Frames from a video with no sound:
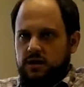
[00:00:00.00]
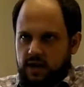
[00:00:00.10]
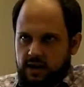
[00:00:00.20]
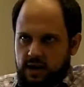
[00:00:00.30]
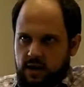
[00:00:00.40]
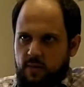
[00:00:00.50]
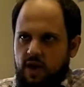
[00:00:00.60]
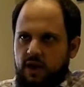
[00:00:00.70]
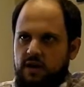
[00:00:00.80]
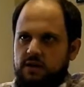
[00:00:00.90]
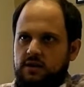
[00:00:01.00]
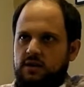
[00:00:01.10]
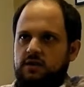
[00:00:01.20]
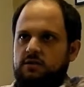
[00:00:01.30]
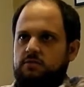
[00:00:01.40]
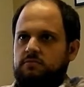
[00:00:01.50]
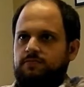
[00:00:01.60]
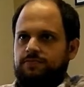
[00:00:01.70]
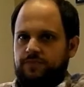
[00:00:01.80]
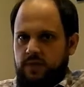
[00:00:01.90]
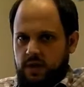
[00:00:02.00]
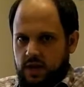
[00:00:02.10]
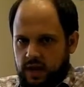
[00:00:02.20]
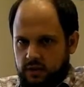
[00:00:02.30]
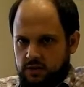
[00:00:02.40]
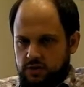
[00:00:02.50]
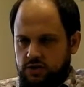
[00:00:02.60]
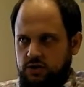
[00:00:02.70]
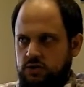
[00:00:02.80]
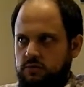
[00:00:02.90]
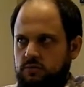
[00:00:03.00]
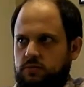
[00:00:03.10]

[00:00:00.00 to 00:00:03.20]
getting an MA in English.